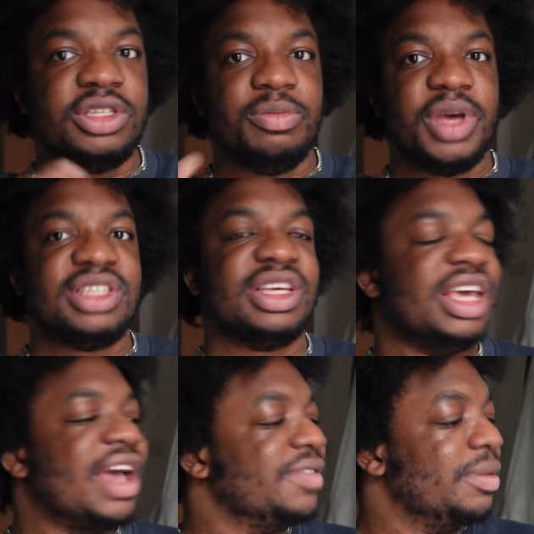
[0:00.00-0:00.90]
you basically
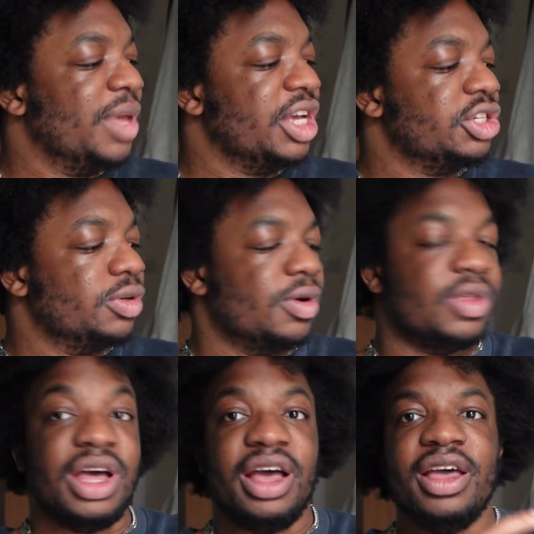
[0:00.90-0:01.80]
have to make sure
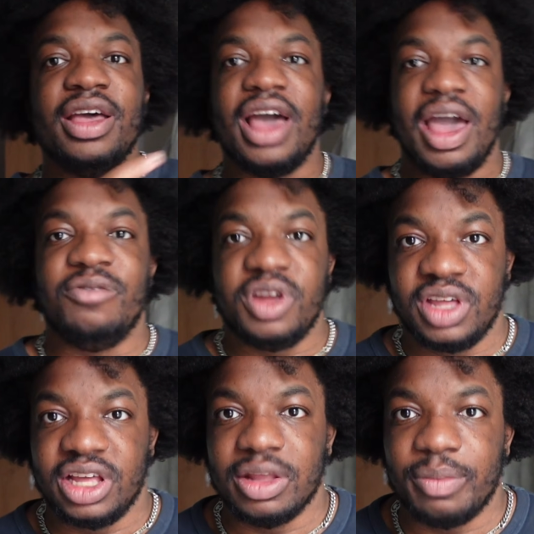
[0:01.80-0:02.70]
that
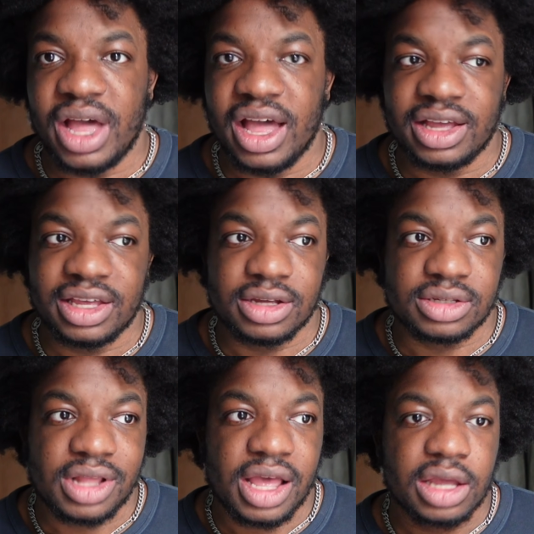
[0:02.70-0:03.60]
everything in the bag is
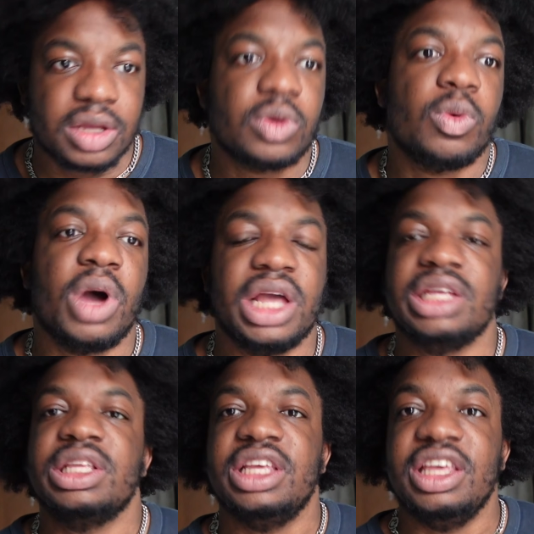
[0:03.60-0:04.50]
like
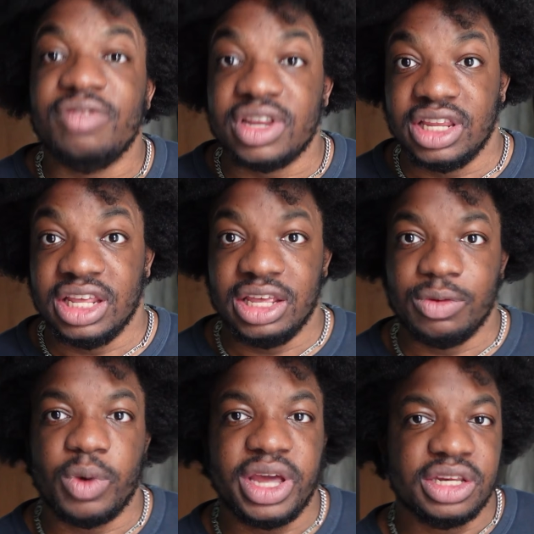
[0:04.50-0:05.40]
quite evenly
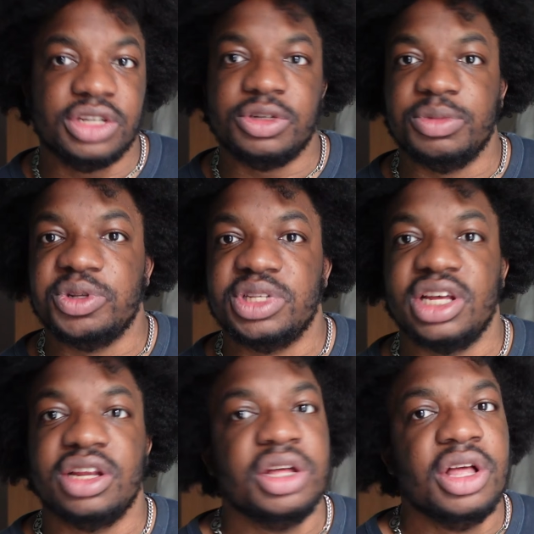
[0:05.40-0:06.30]
weight
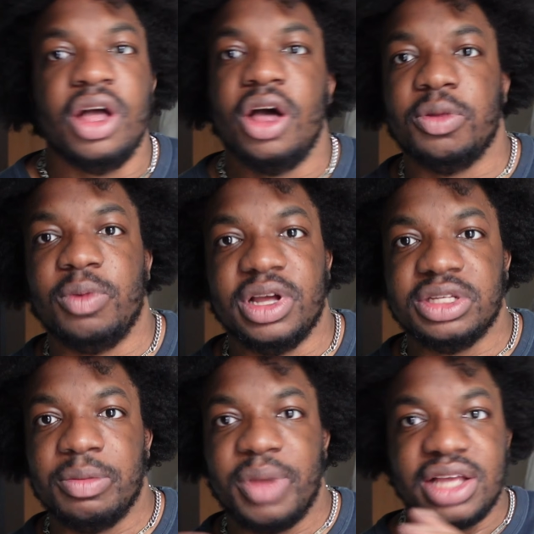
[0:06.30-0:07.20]
distributed. Otherwise
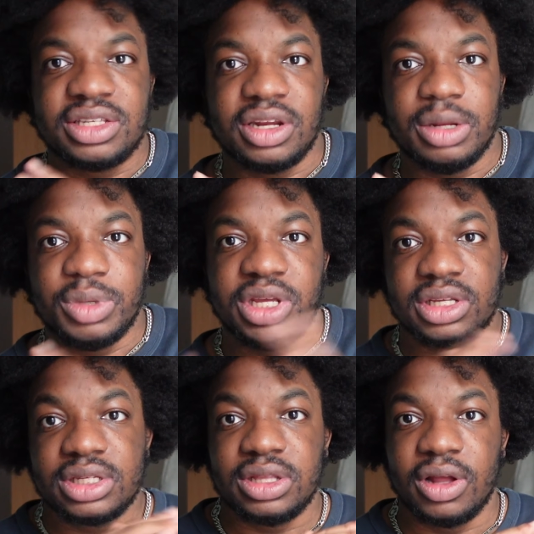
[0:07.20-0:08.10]
the bag's gonna be
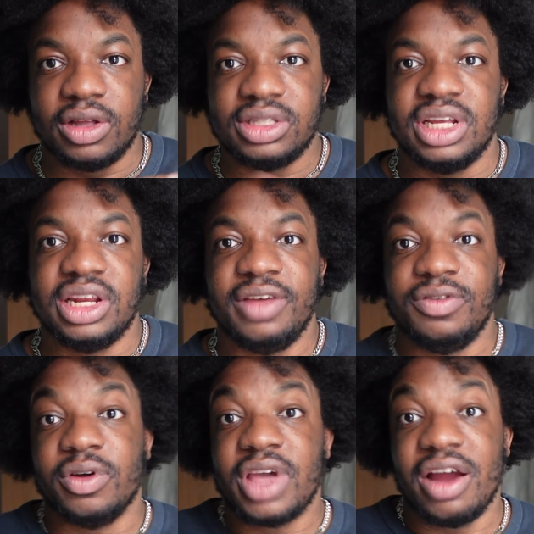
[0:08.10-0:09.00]
slanted if
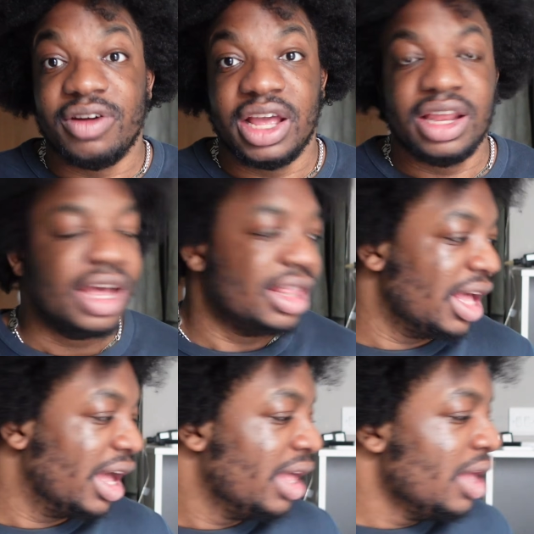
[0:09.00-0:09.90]
you're carrying it like
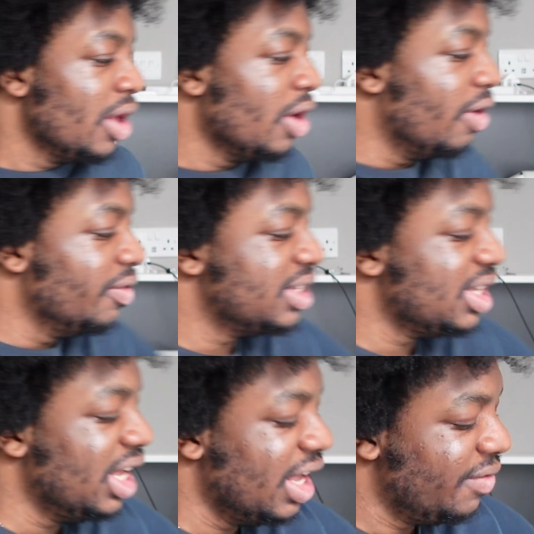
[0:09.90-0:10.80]
that.
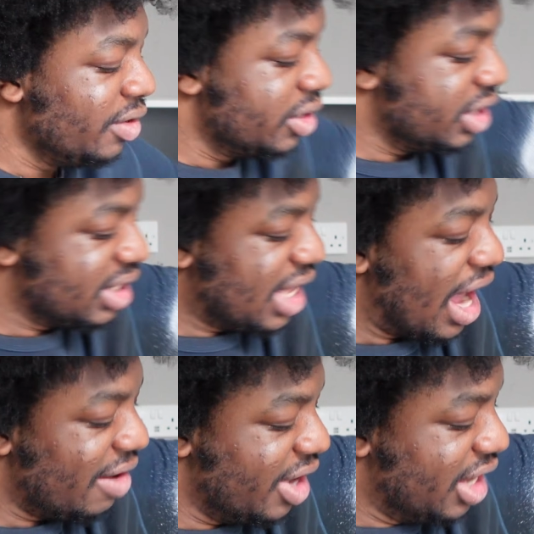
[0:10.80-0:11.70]
Obviously, if you're just
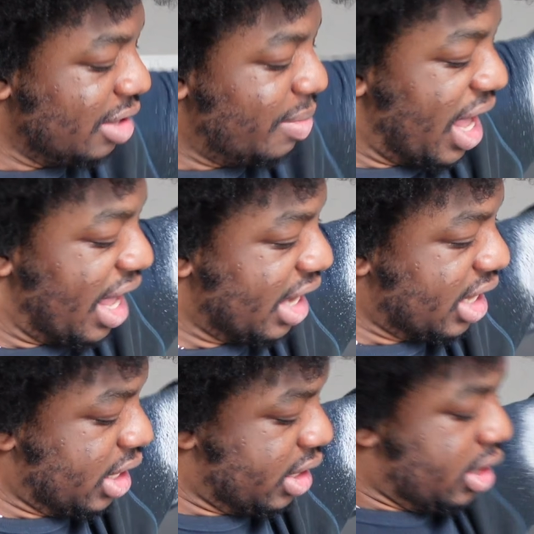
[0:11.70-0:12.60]
carrying the bag,
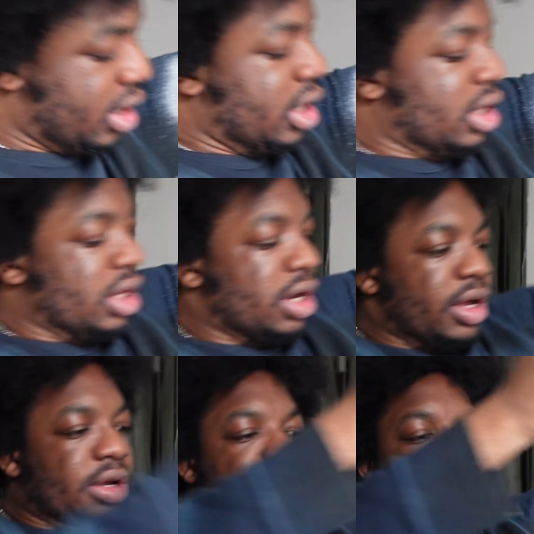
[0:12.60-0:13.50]
you know,